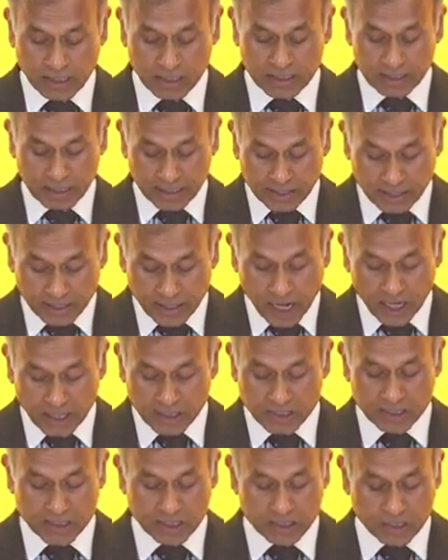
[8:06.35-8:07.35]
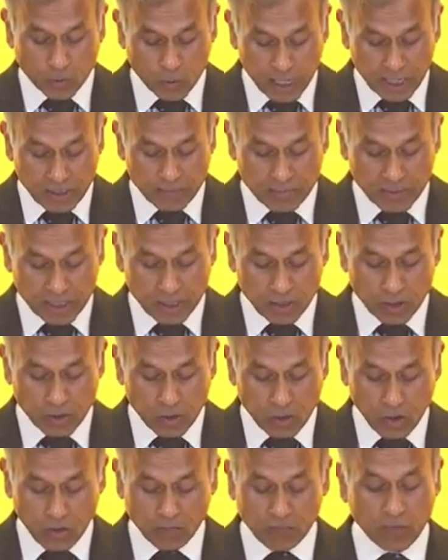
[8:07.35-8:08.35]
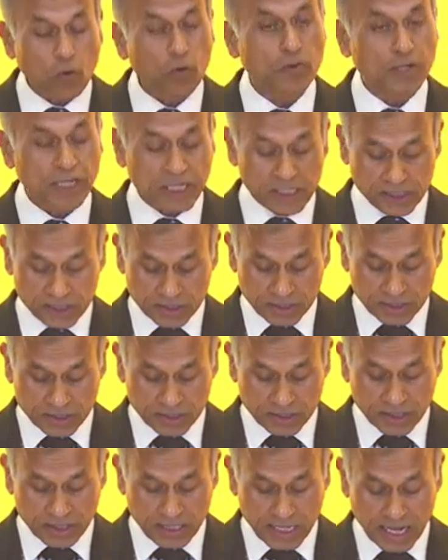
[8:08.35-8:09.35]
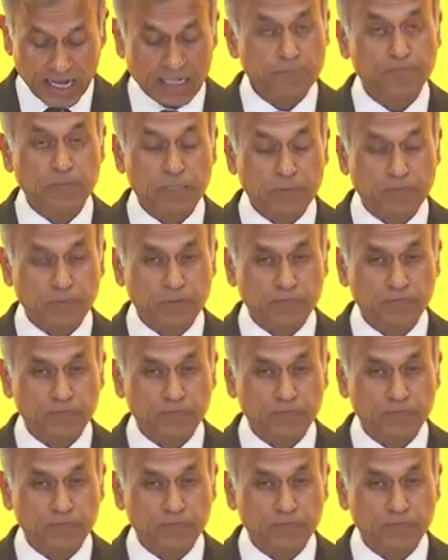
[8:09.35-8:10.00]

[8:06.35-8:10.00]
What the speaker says: that enhances the well-being of all nations and people.